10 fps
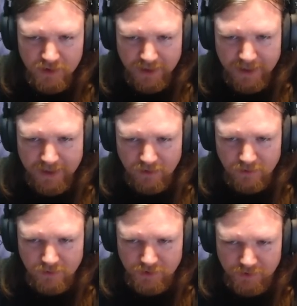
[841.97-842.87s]

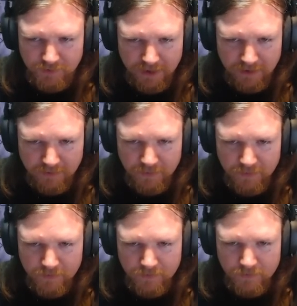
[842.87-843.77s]
England's on medium.
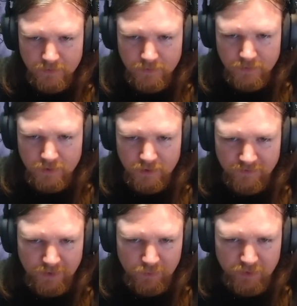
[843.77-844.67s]
In
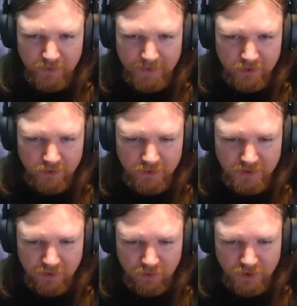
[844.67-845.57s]
fact, we probably could
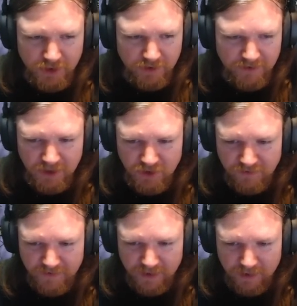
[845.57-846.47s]
launch an invasion
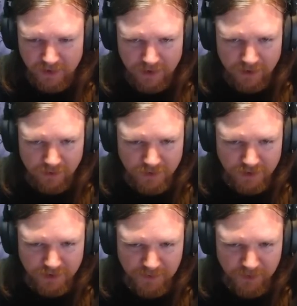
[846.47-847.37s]
of England
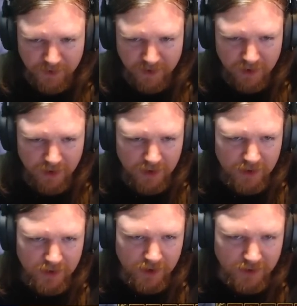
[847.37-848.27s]
at this point.
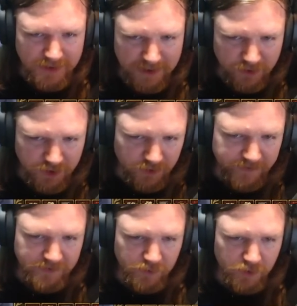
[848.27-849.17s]
They are down to
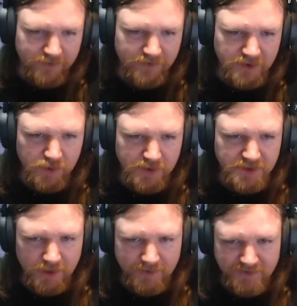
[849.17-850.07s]
51 heavies, we
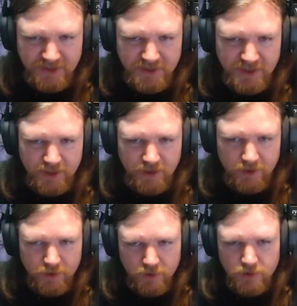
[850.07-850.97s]
still have 68.
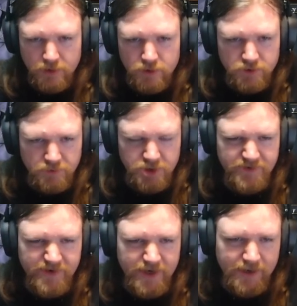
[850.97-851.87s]
So most
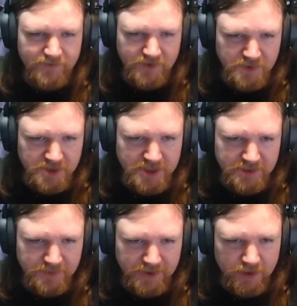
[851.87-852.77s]
of our heavies must
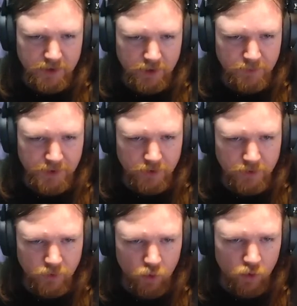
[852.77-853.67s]
actually be Ethiopian
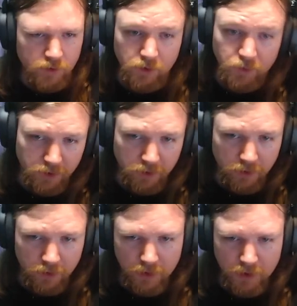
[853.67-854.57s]
or colonial.
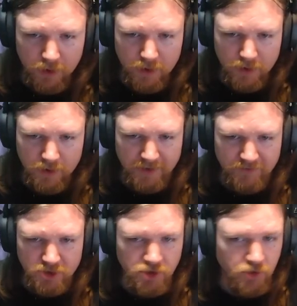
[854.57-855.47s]
And
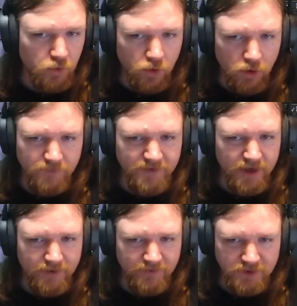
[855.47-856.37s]
virtually all of
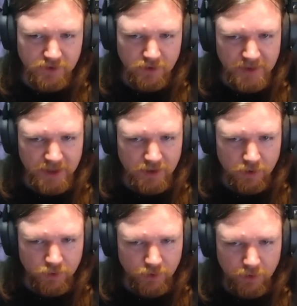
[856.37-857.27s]
their heavies are going to be
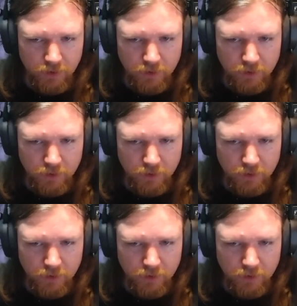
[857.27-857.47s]
colonial.